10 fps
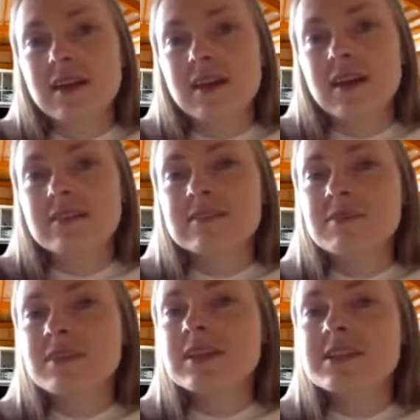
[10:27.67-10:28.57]
It's
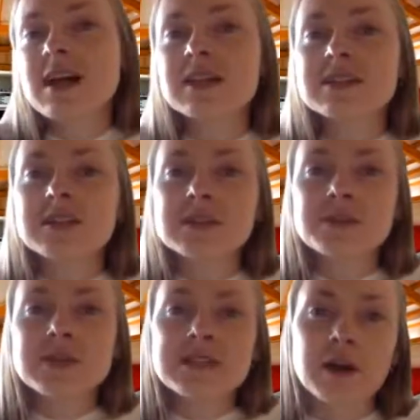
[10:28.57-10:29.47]
really challenging to
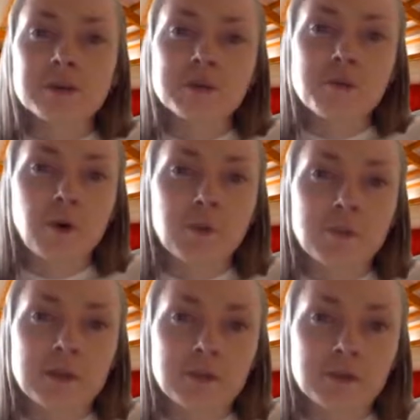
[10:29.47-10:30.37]
reach out to more
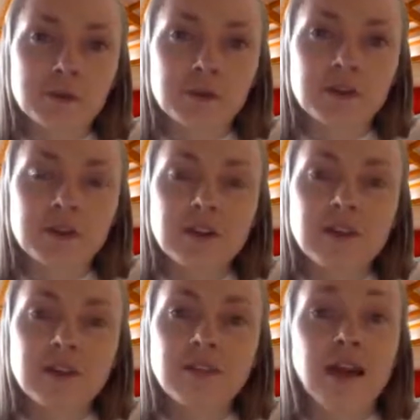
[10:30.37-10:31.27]
people
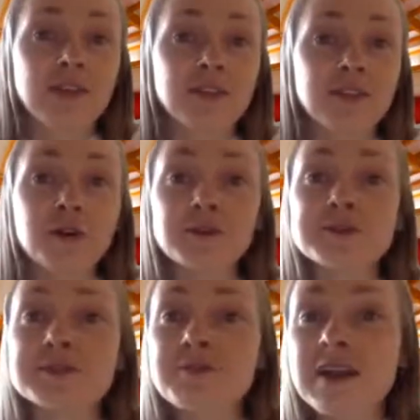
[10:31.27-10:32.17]
than your
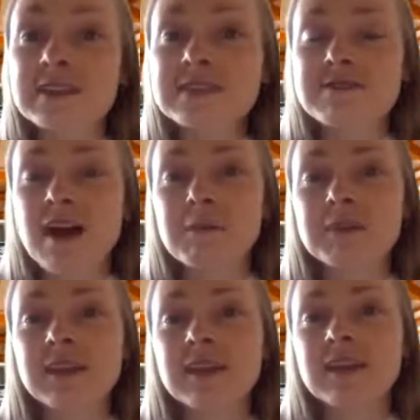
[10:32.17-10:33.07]
closest friends,
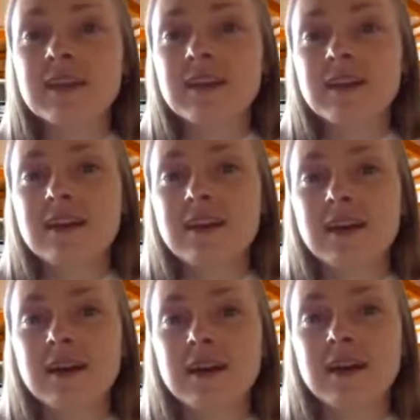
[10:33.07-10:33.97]
family,
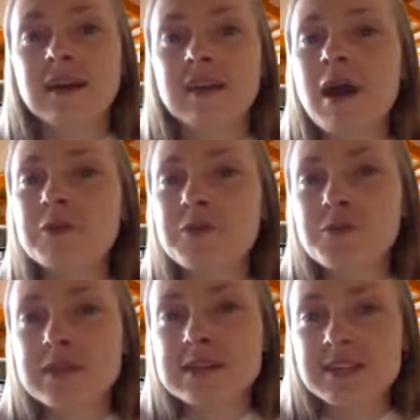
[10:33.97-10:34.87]
and how do
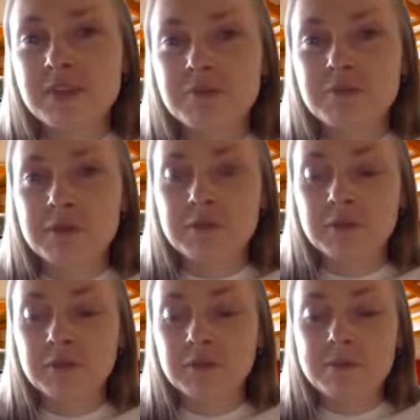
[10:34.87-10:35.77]
you reach enough people?